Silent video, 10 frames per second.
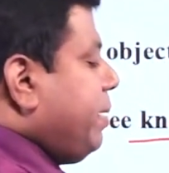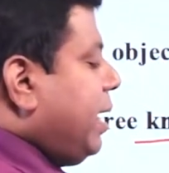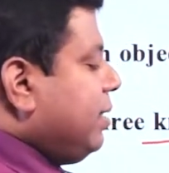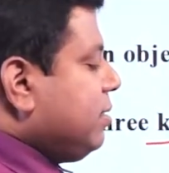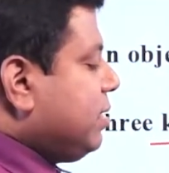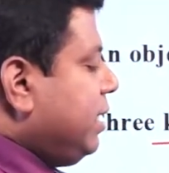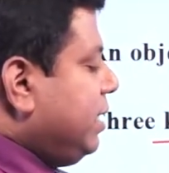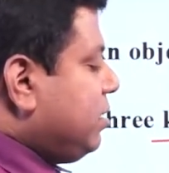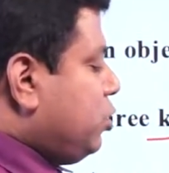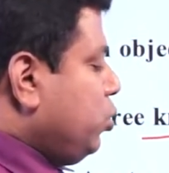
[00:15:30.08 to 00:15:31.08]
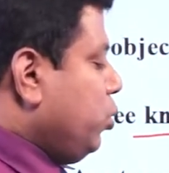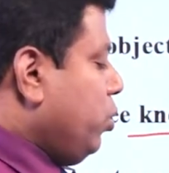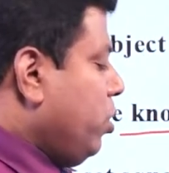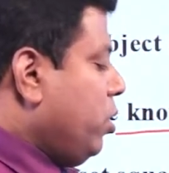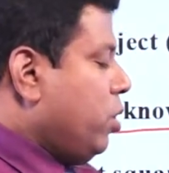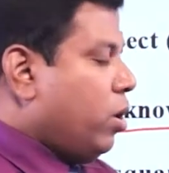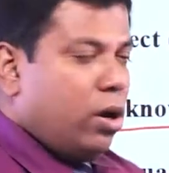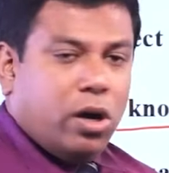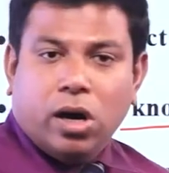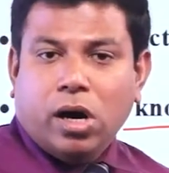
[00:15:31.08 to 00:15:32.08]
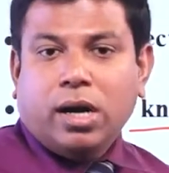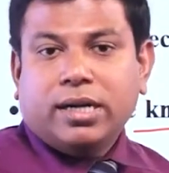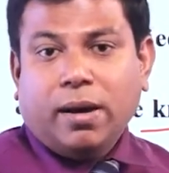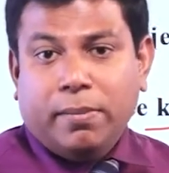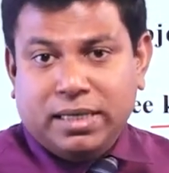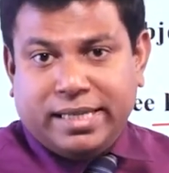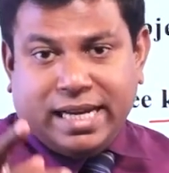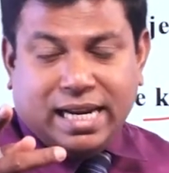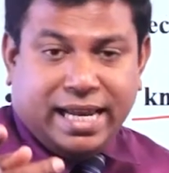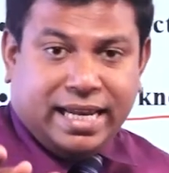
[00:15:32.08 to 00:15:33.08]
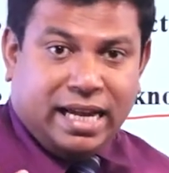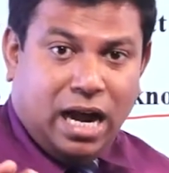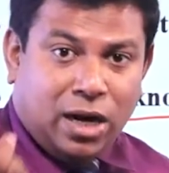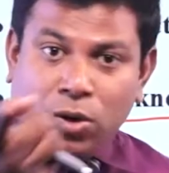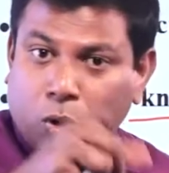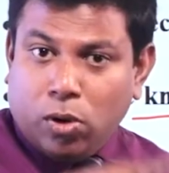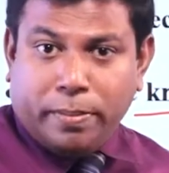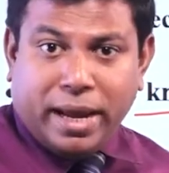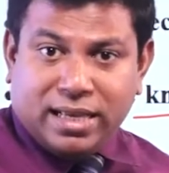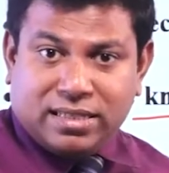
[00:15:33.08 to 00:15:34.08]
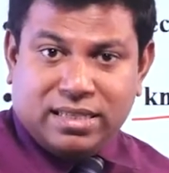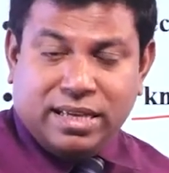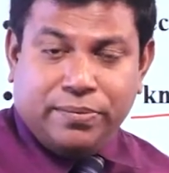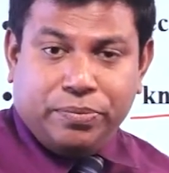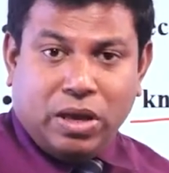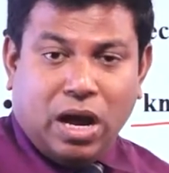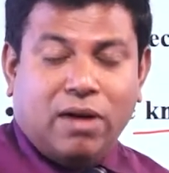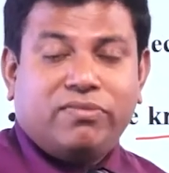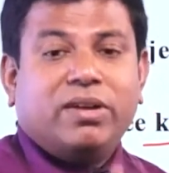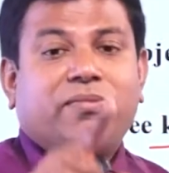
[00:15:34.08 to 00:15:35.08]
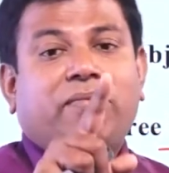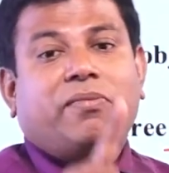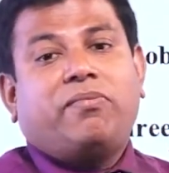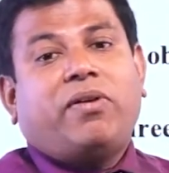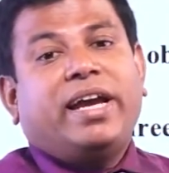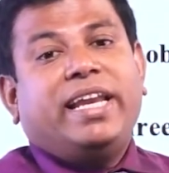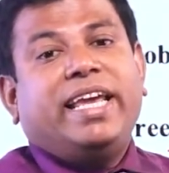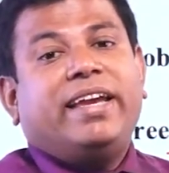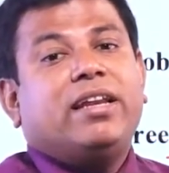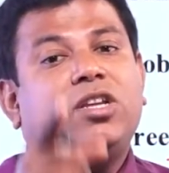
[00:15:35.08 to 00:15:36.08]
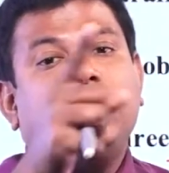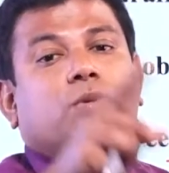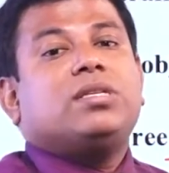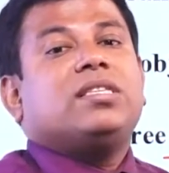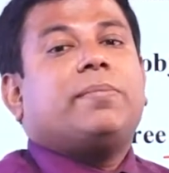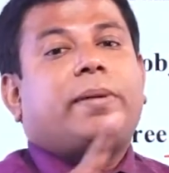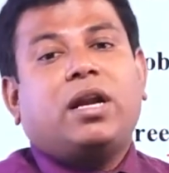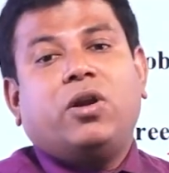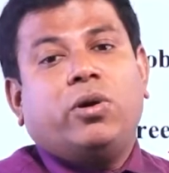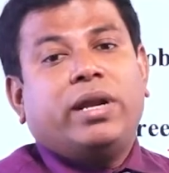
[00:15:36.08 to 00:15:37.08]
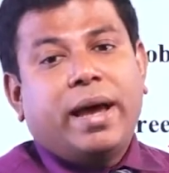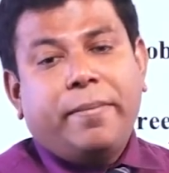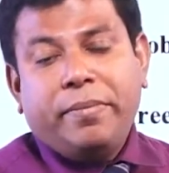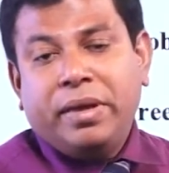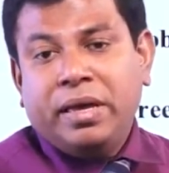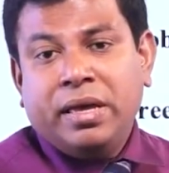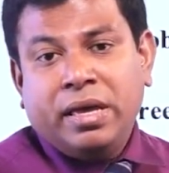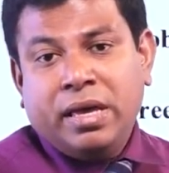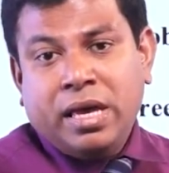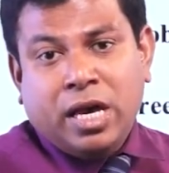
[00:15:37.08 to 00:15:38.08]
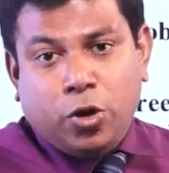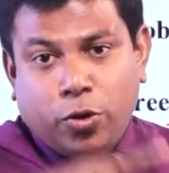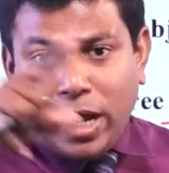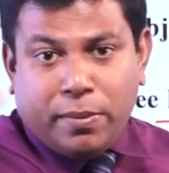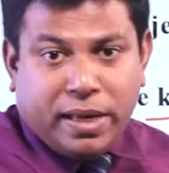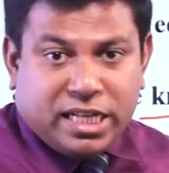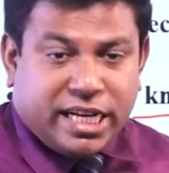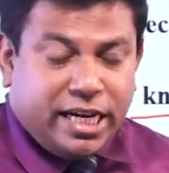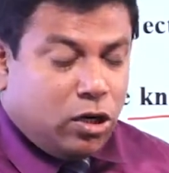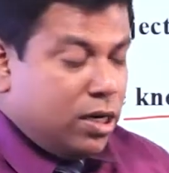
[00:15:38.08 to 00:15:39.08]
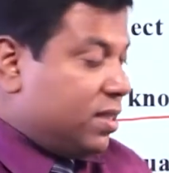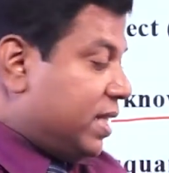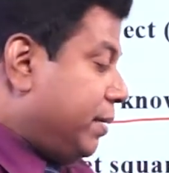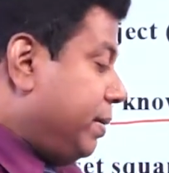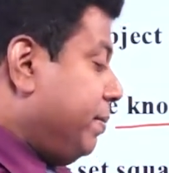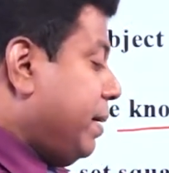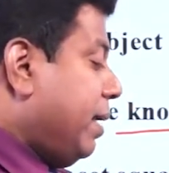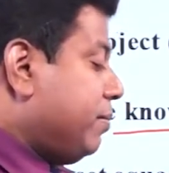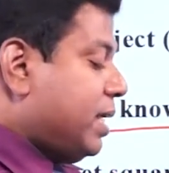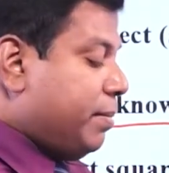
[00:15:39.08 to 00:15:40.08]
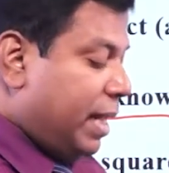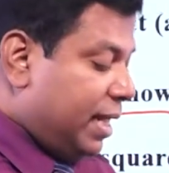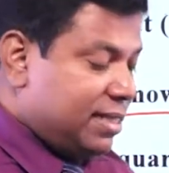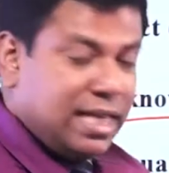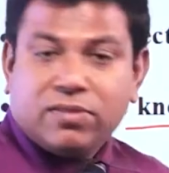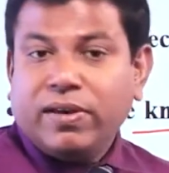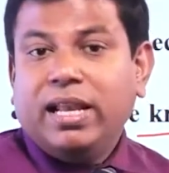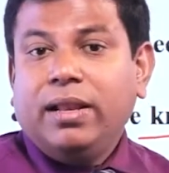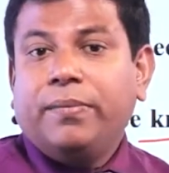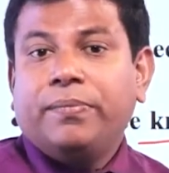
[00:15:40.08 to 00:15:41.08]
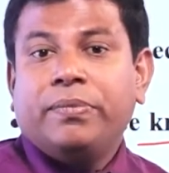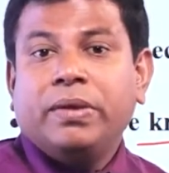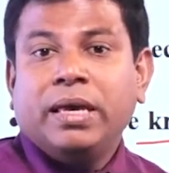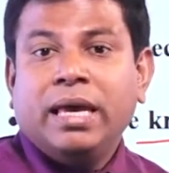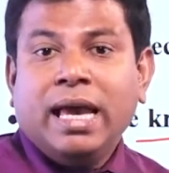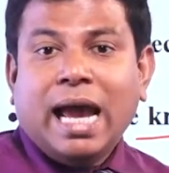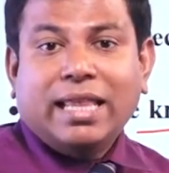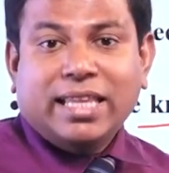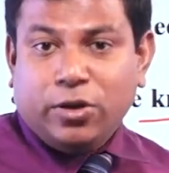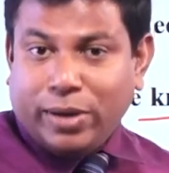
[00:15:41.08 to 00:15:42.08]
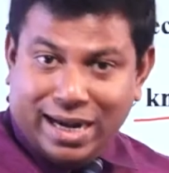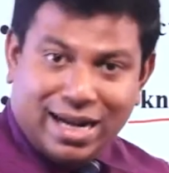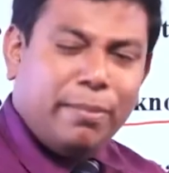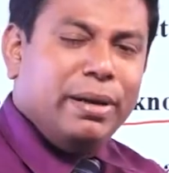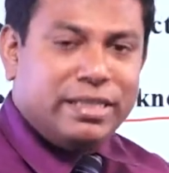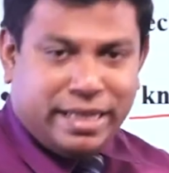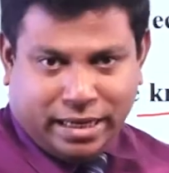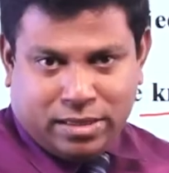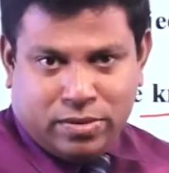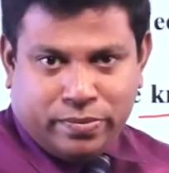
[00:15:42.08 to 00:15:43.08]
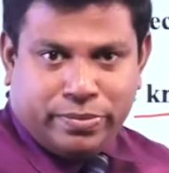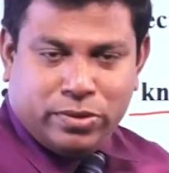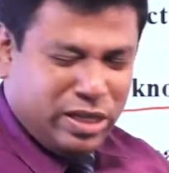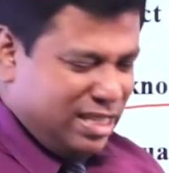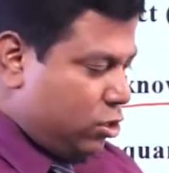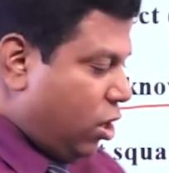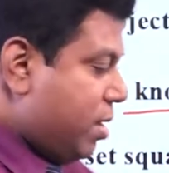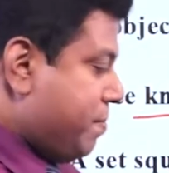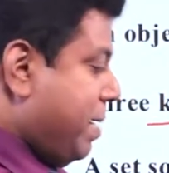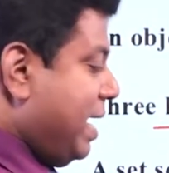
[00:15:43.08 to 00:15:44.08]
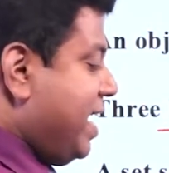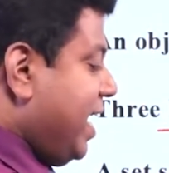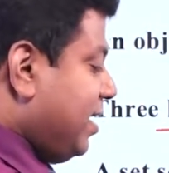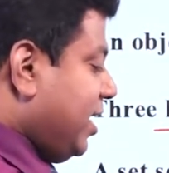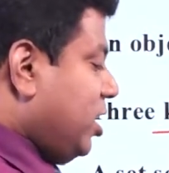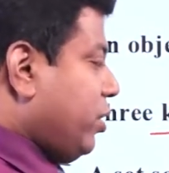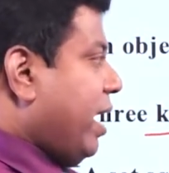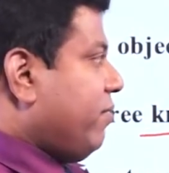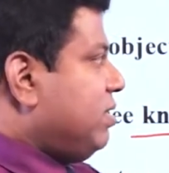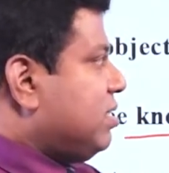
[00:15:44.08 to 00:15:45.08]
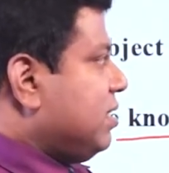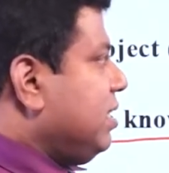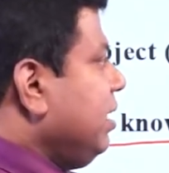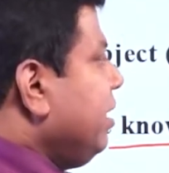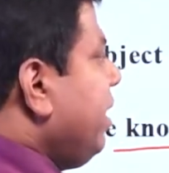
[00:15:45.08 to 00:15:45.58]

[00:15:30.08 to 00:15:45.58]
balance is to double check, like unknown mass. After finding it using the parallelogram, you can measure it on a 3-beam balance as well, and then you can double check. So, it is not mandatory to have this in the